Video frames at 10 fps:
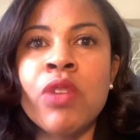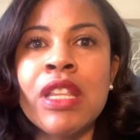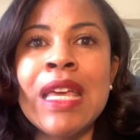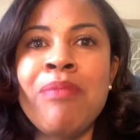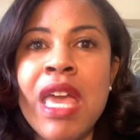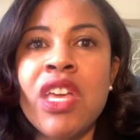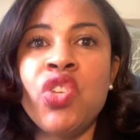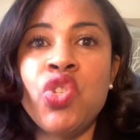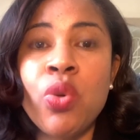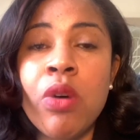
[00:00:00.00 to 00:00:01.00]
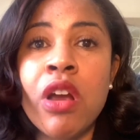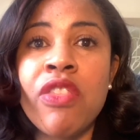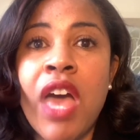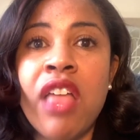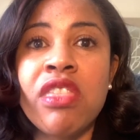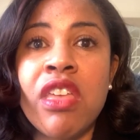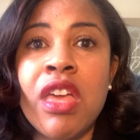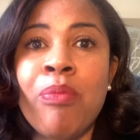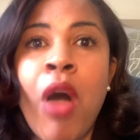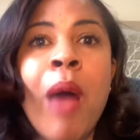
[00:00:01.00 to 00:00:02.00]
really making sure that
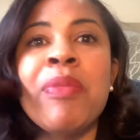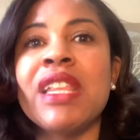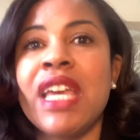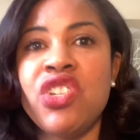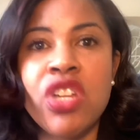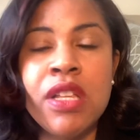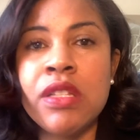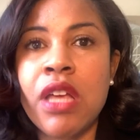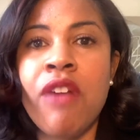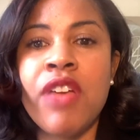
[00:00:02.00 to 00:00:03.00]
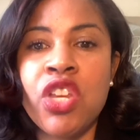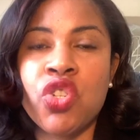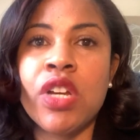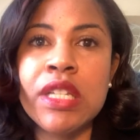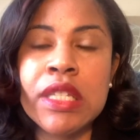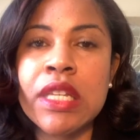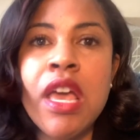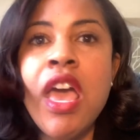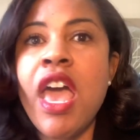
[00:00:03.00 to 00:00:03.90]
the populations of interest